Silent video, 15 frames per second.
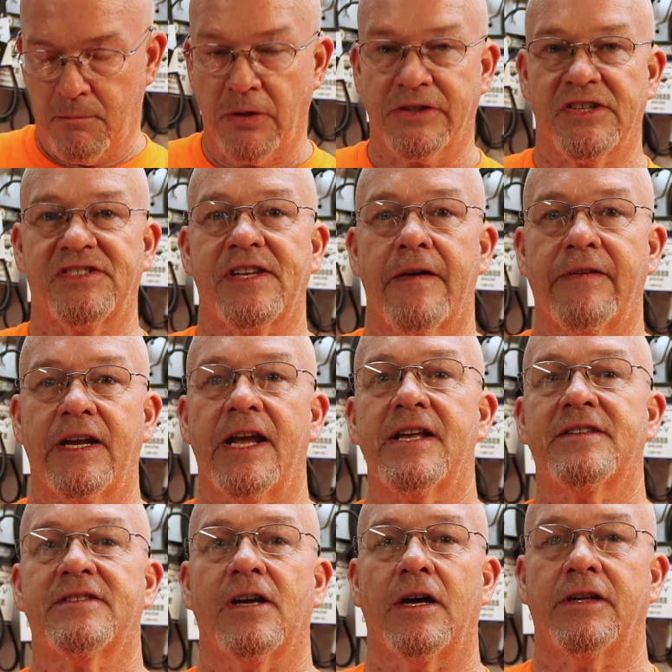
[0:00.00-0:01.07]
Put the 7
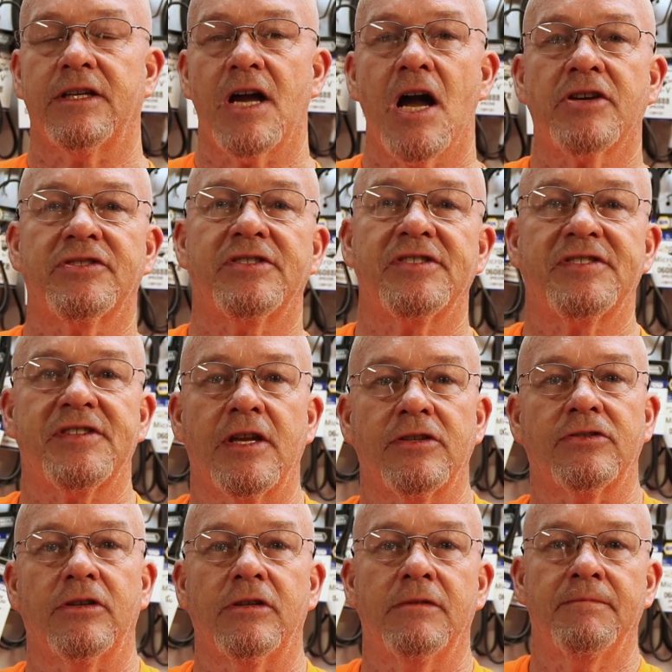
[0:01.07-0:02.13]
8 on the oxygen
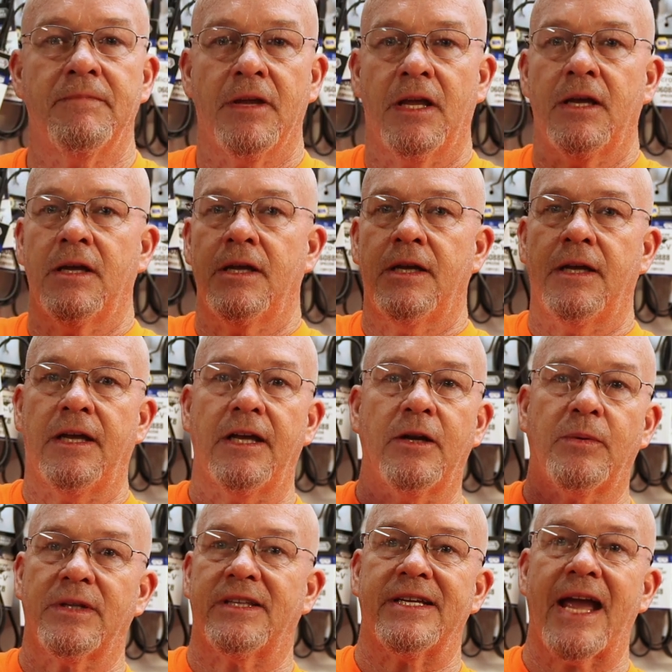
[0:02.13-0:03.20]
sensor, hit it
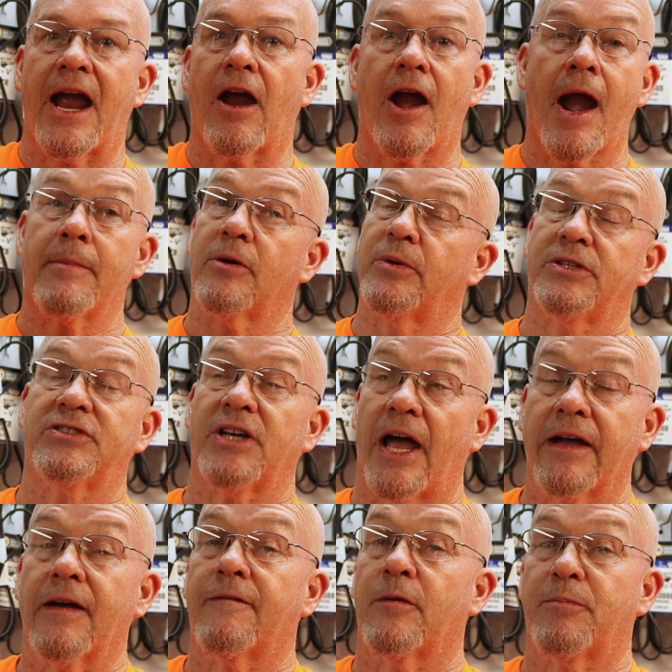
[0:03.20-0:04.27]
with the air hammer, which
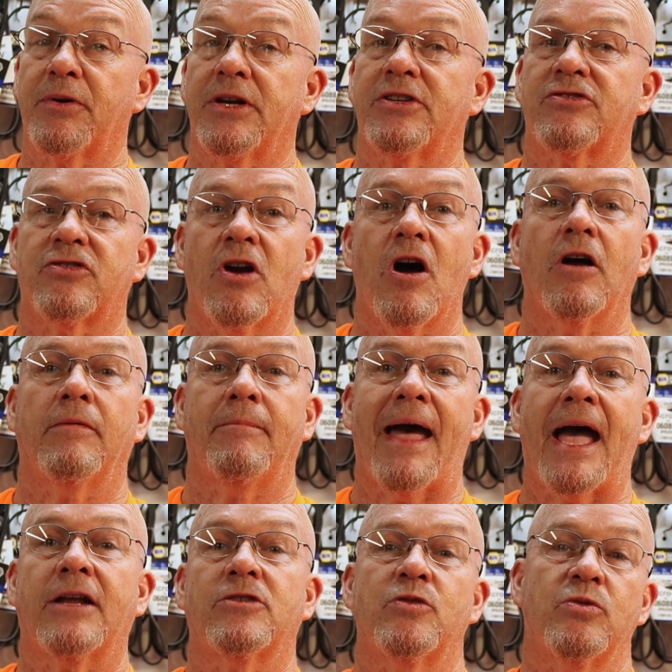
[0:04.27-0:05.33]
I got a pretty strong
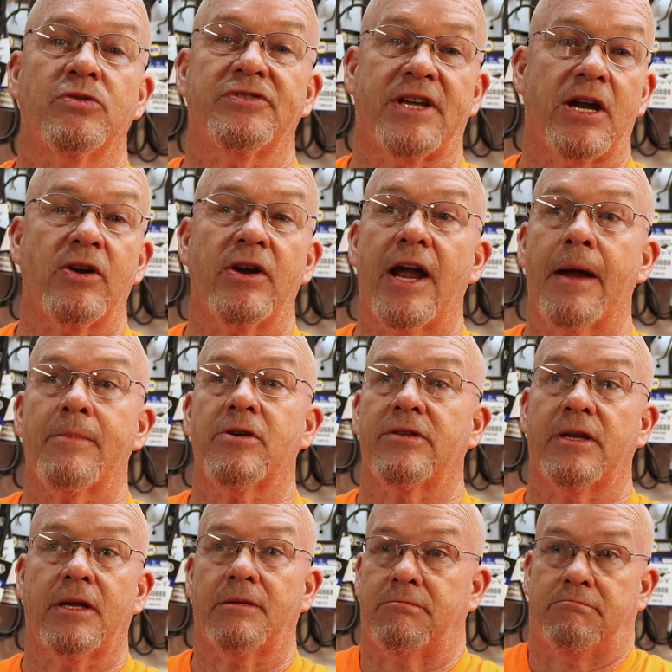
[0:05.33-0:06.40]
Mac Tools air hammer
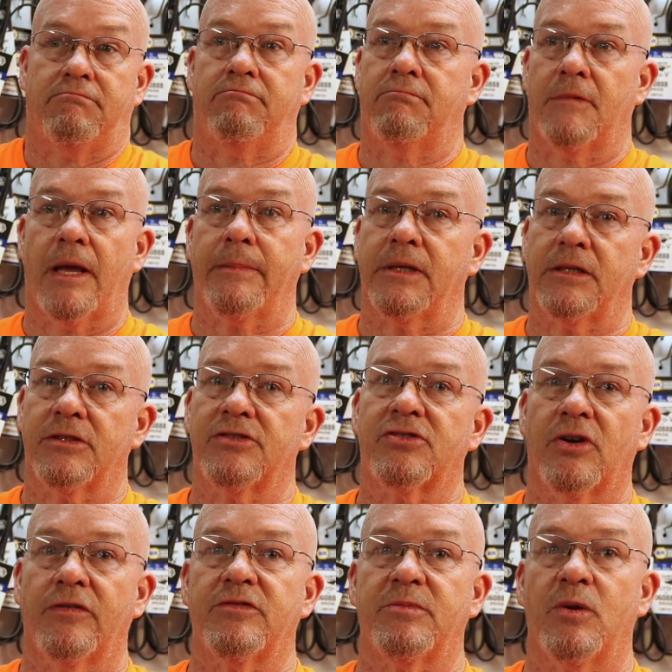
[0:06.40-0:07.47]
that, I mean, it
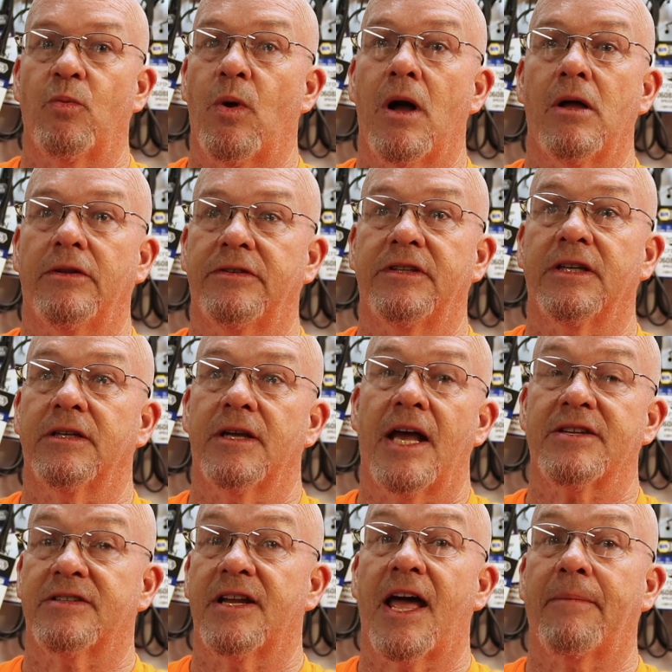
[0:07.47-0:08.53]
serves me well. The thing
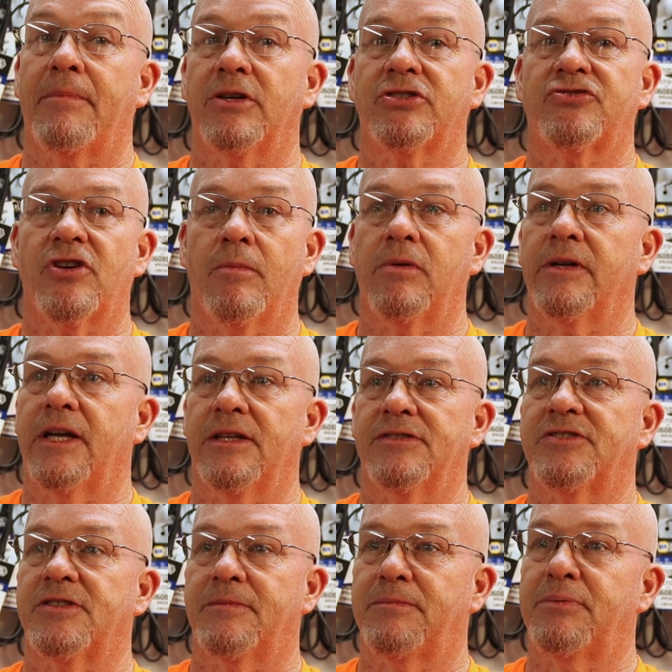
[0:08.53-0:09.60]
hasn't had much trouble getting
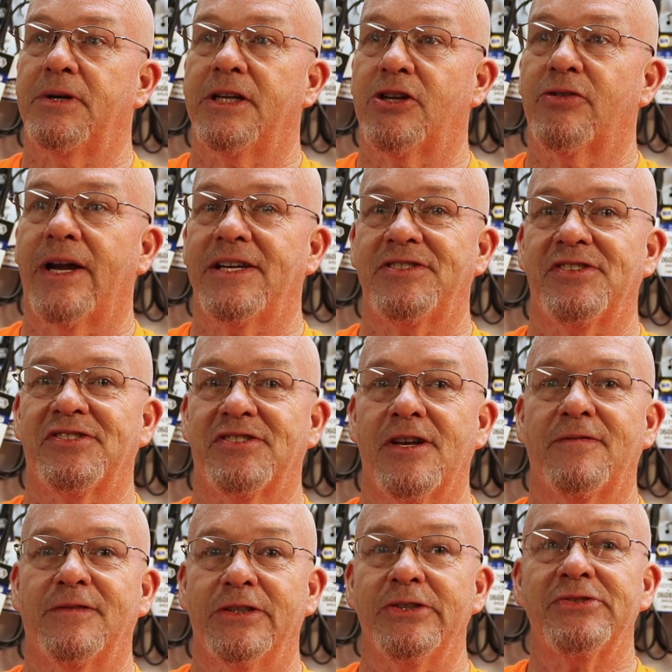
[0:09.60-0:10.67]
some pretty crazy
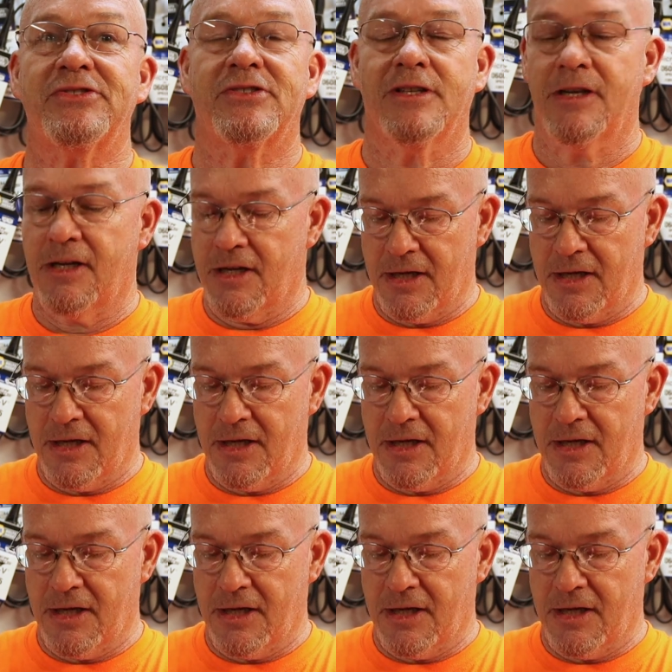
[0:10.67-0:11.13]
stuff loose,